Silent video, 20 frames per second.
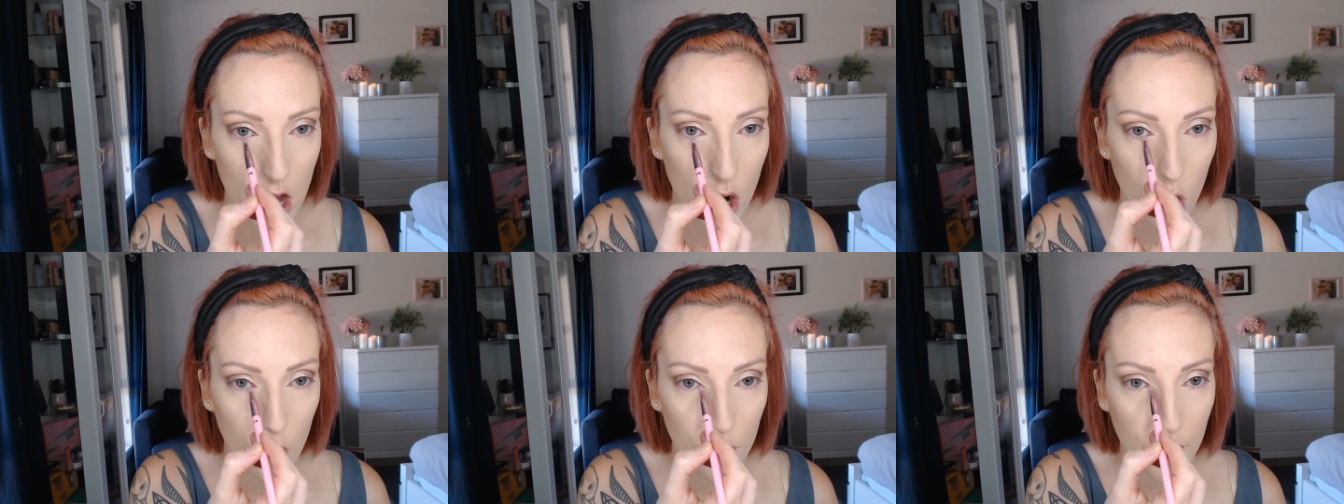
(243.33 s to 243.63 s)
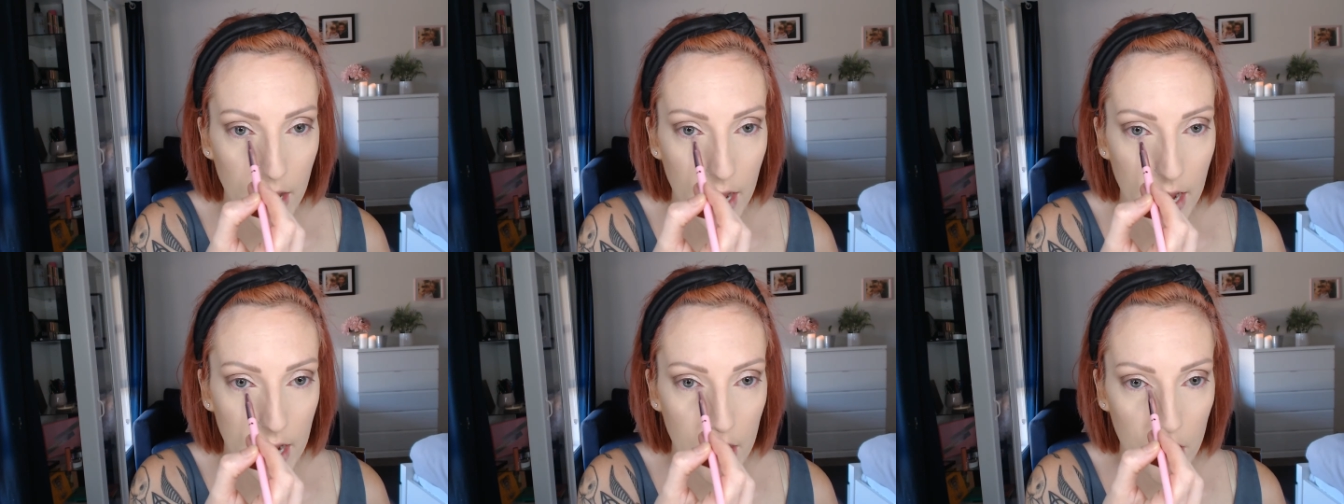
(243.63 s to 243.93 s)
on
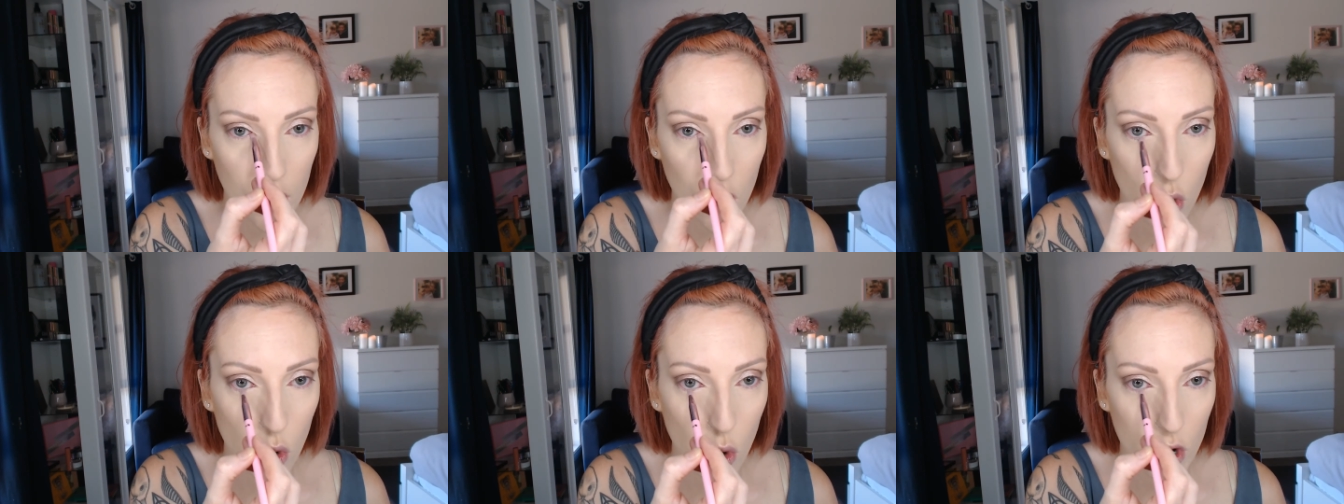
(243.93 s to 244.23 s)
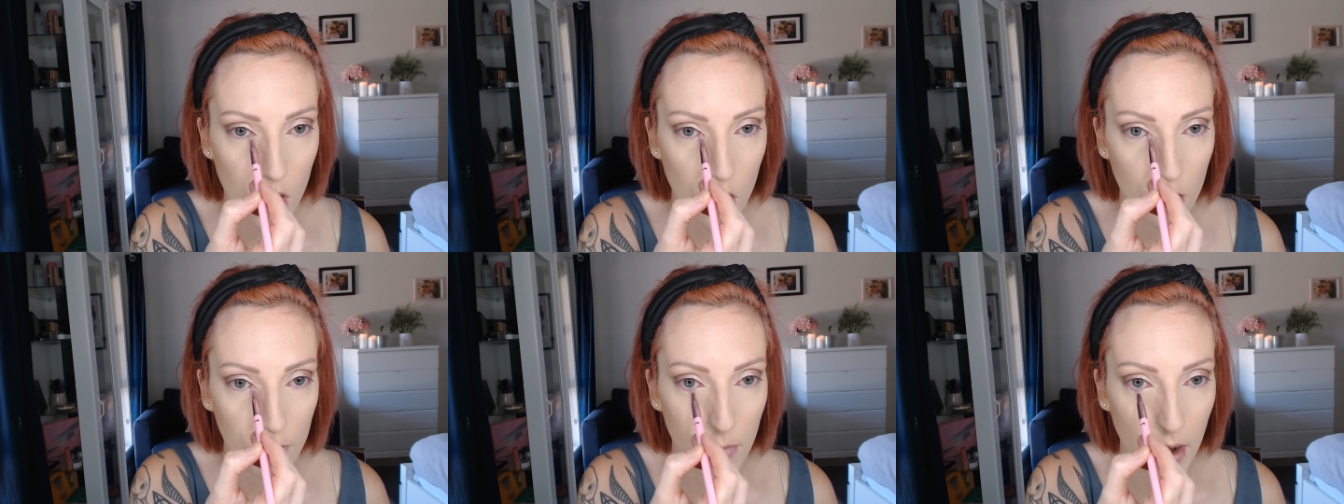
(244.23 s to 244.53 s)
the inner
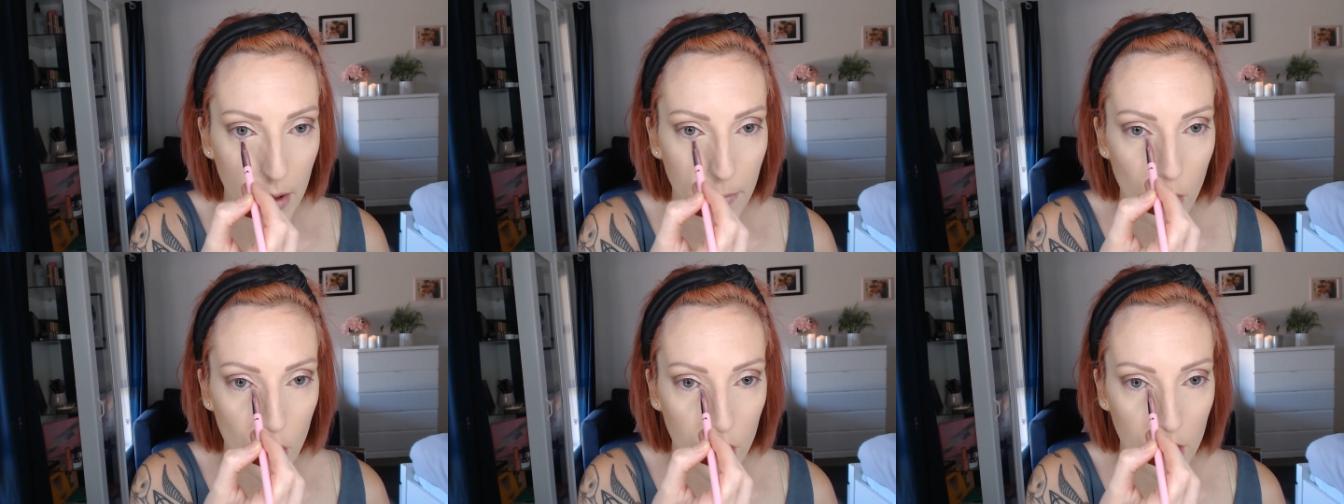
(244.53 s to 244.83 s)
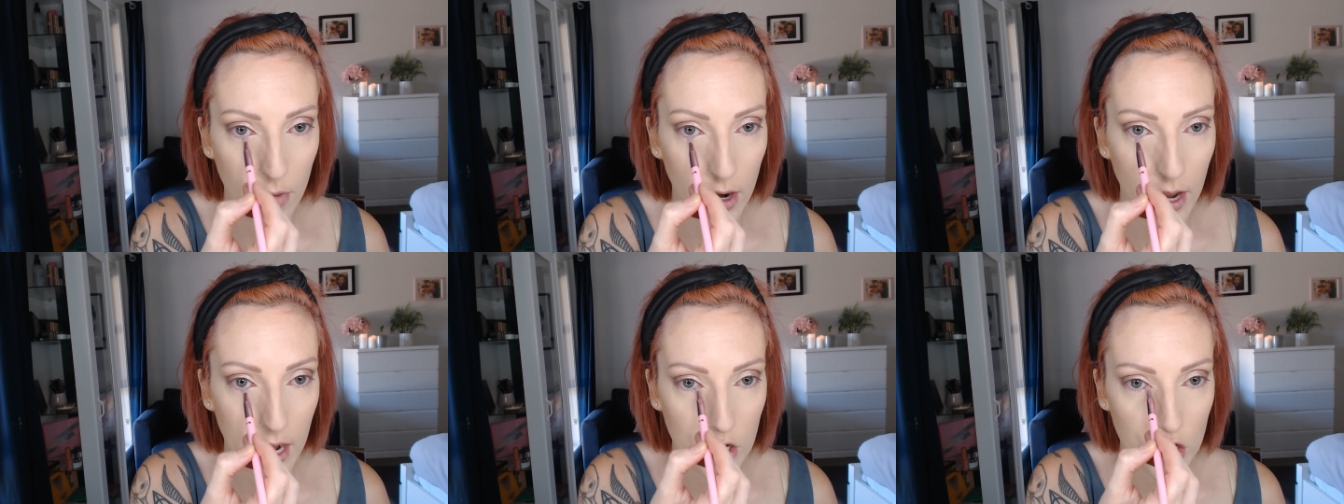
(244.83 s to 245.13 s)
corner of my
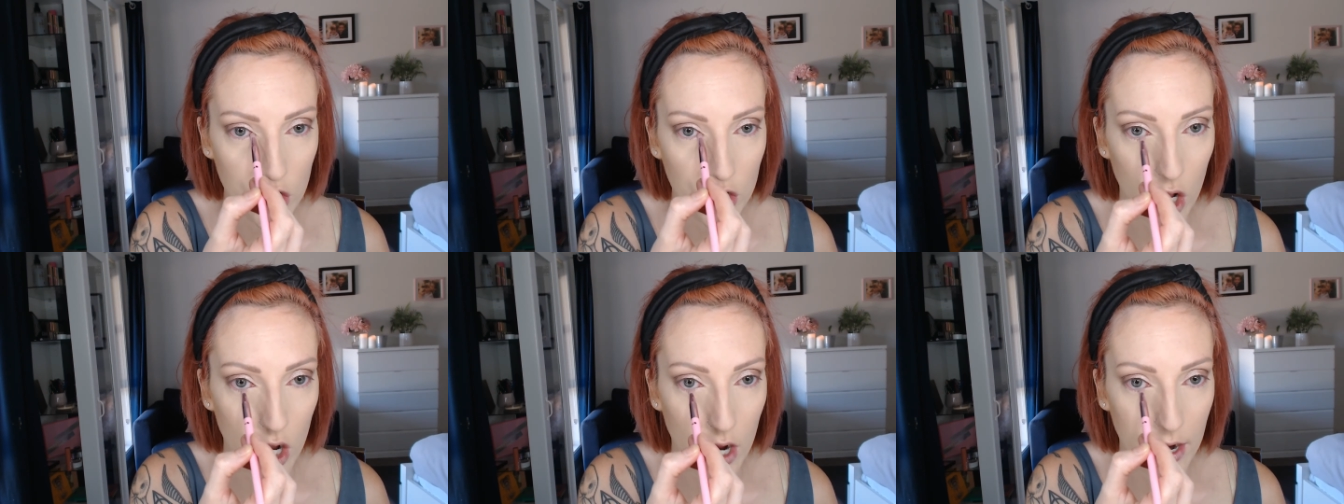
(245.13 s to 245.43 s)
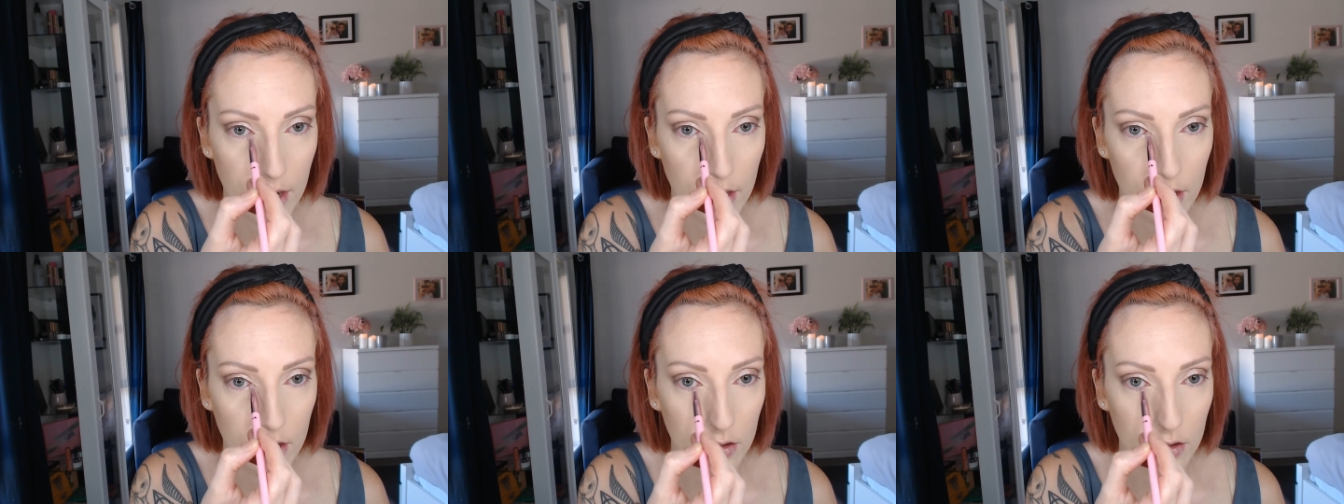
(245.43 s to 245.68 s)
bottom lash line.